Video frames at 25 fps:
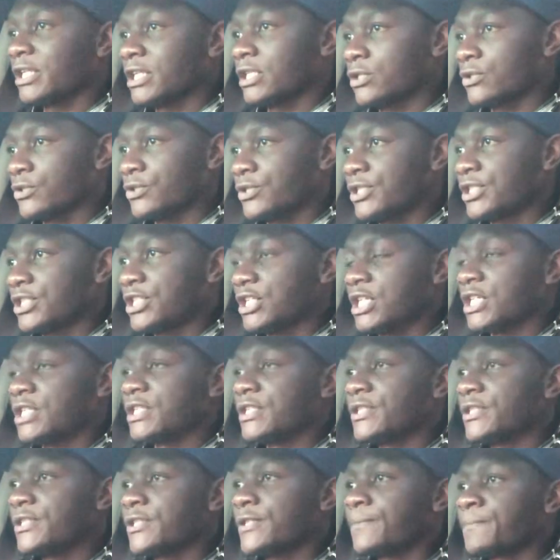ratios
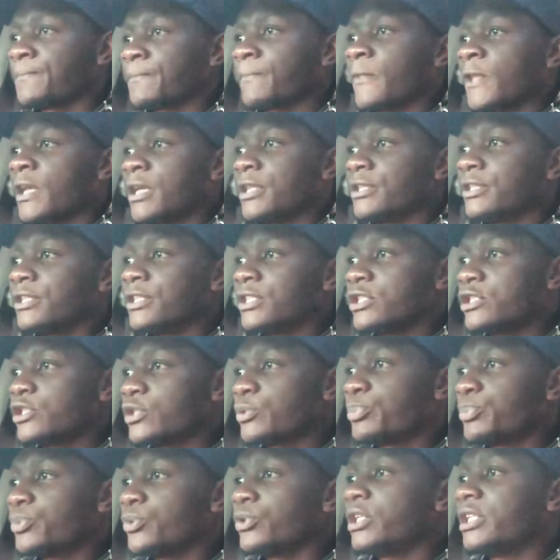change,
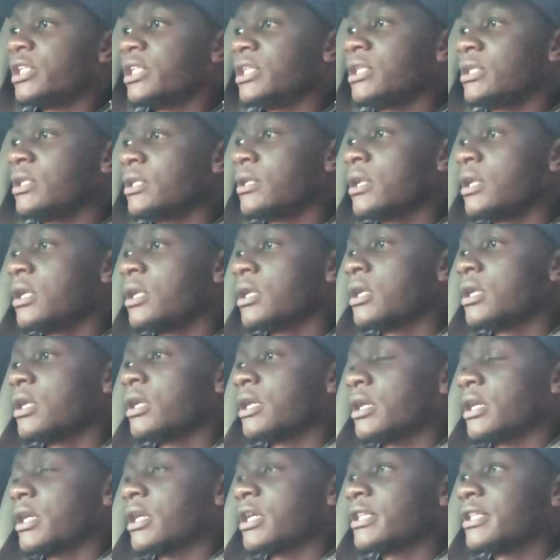this pulley,
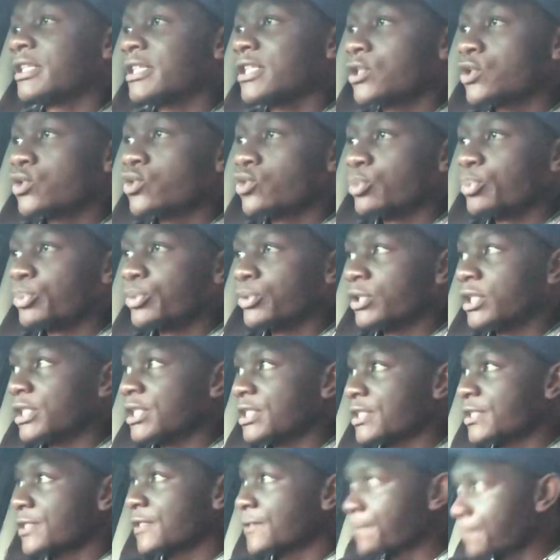uh, these two
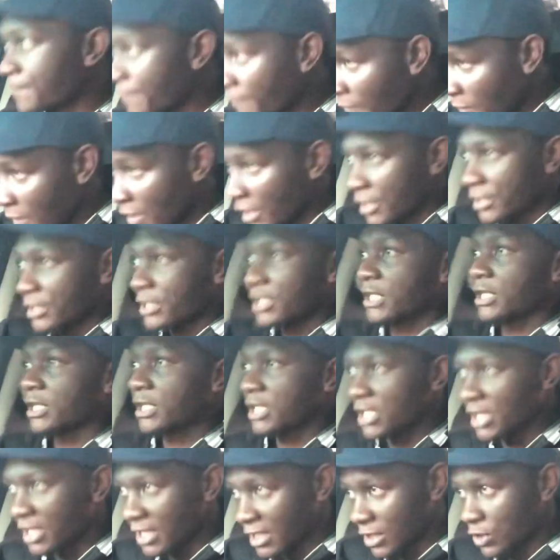pulleys, the
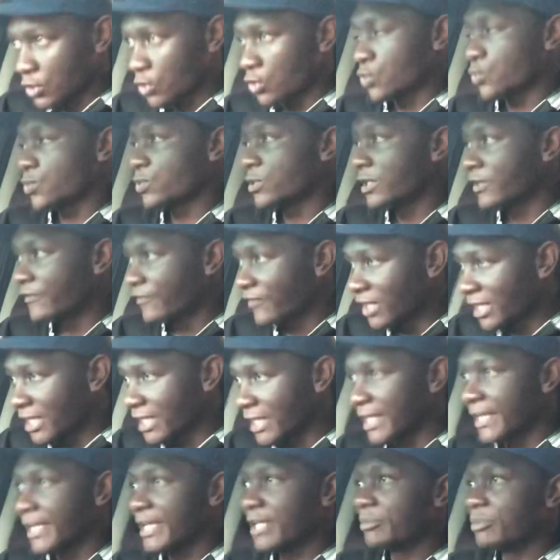gear ratios will
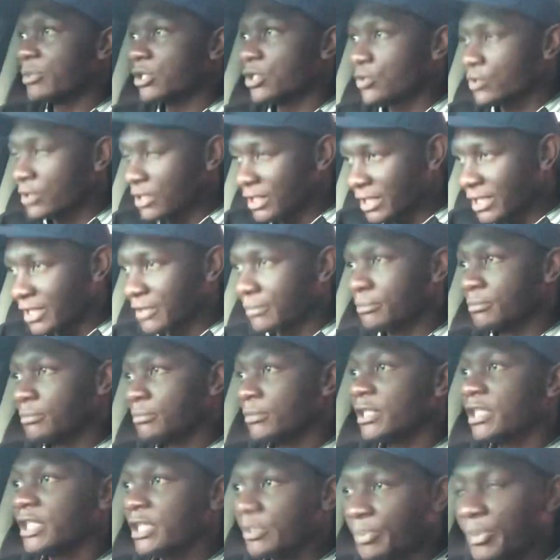vary in between them
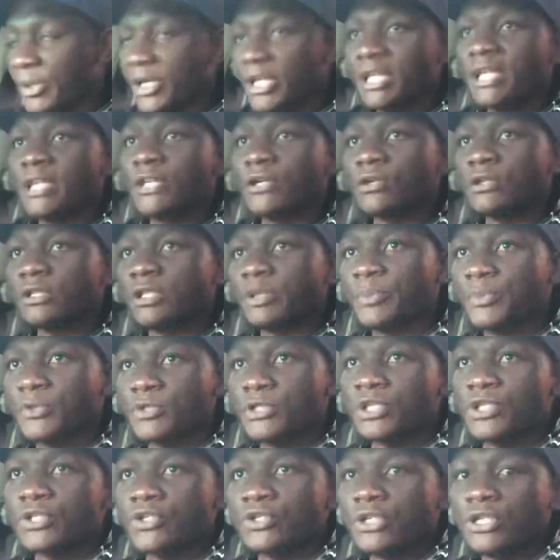depending on the
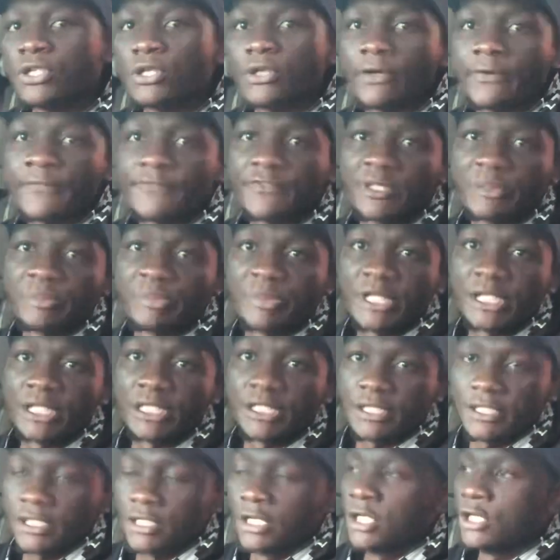positioning of the
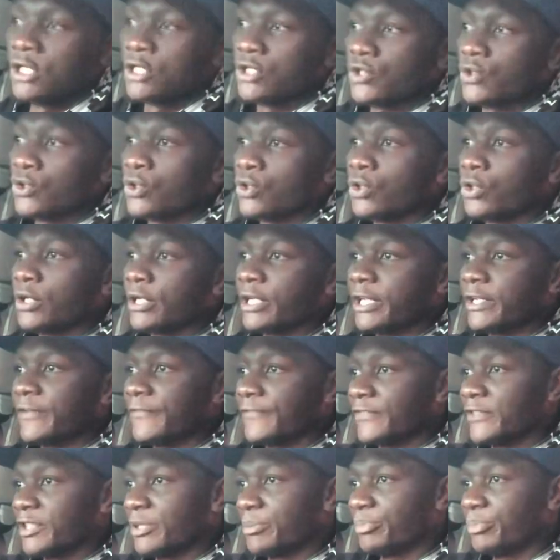belt. So
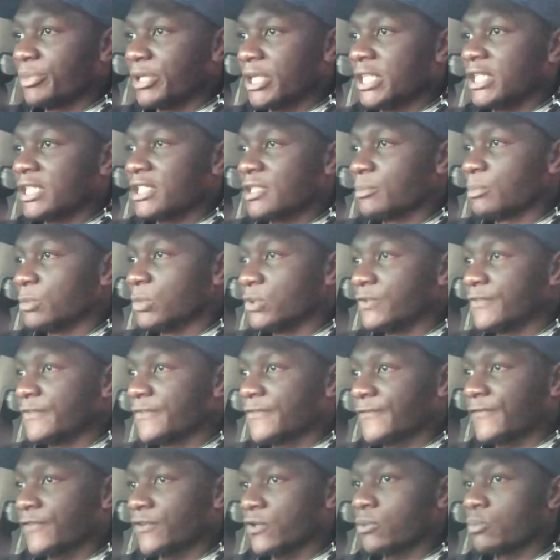if the belt
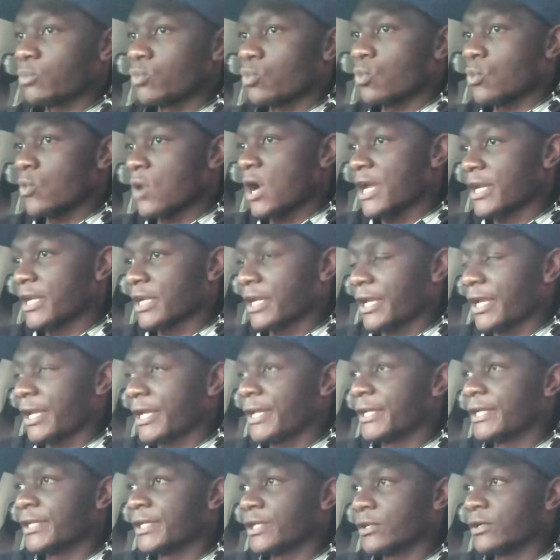moves from one
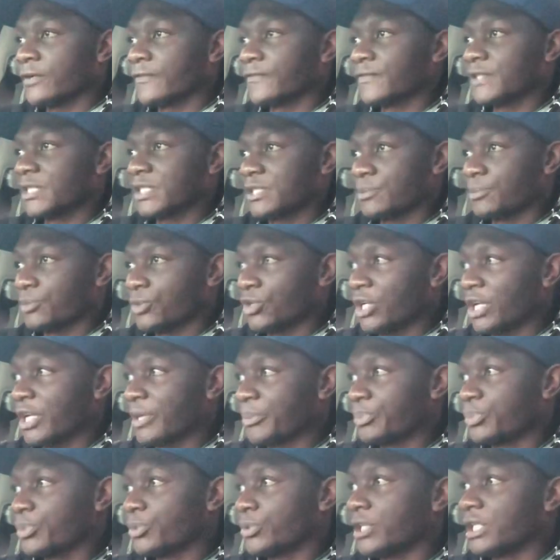end of the
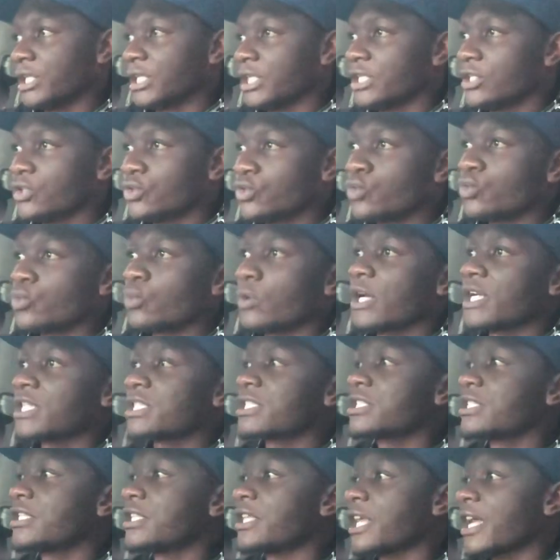smaller pulley
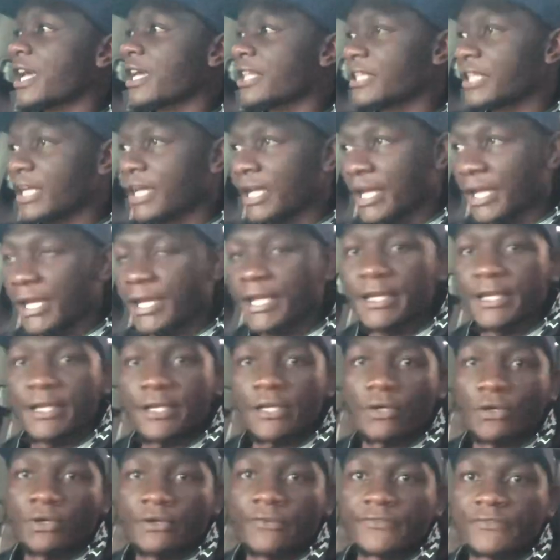towards the other
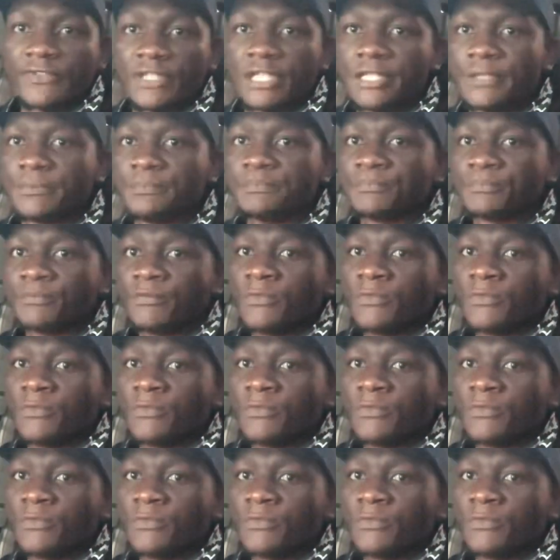end of the